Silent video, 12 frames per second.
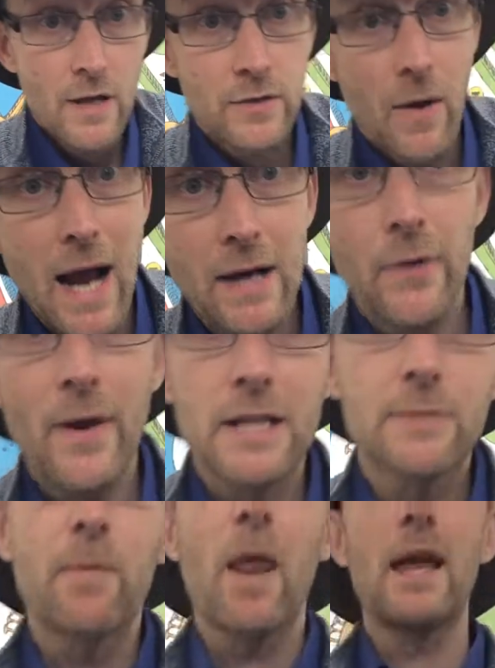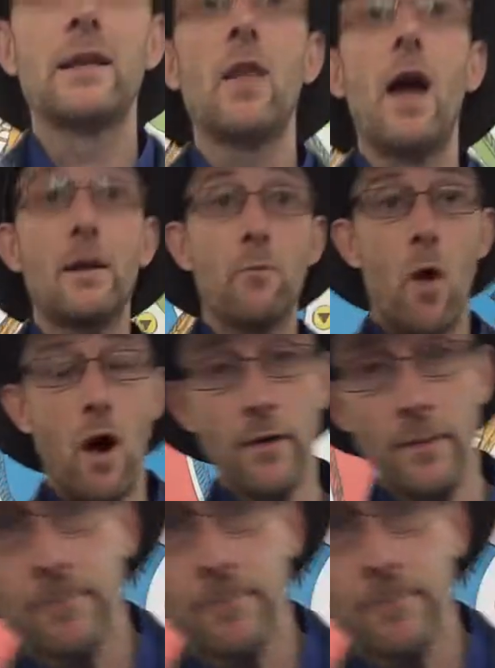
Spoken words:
So I'm going to explain line 1,